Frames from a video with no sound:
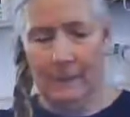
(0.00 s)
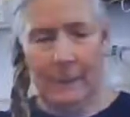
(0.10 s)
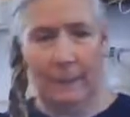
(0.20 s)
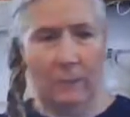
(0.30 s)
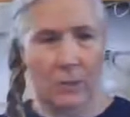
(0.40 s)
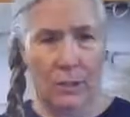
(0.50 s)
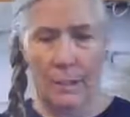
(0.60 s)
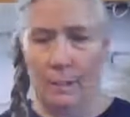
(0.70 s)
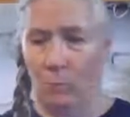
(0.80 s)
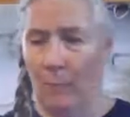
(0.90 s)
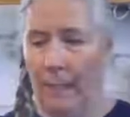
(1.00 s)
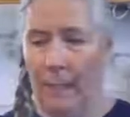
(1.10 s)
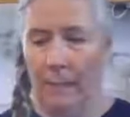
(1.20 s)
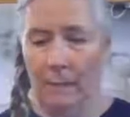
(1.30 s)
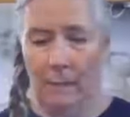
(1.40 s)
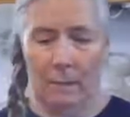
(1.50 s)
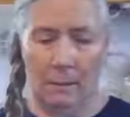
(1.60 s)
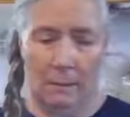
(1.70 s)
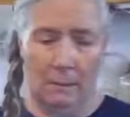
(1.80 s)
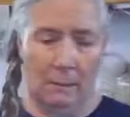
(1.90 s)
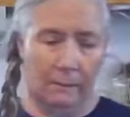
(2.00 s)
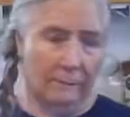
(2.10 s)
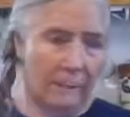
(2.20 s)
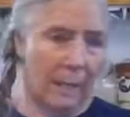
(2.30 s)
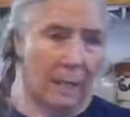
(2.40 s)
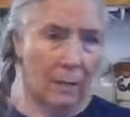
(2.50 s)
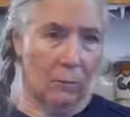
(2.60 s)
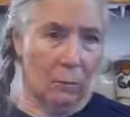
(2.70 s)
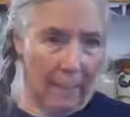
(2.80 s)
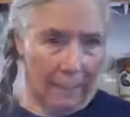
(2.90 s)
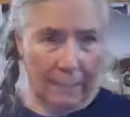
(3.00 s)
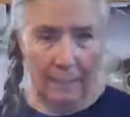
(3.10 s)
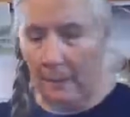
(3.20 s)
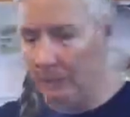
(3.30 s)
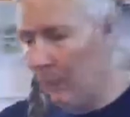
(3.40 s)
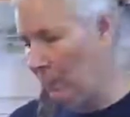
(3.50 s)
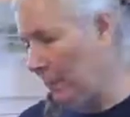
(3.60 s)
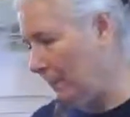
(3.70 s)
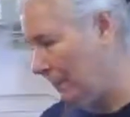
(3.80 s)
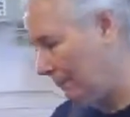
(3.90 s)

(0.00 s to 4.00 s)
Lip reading: Here, just wait. All right, come here, baby.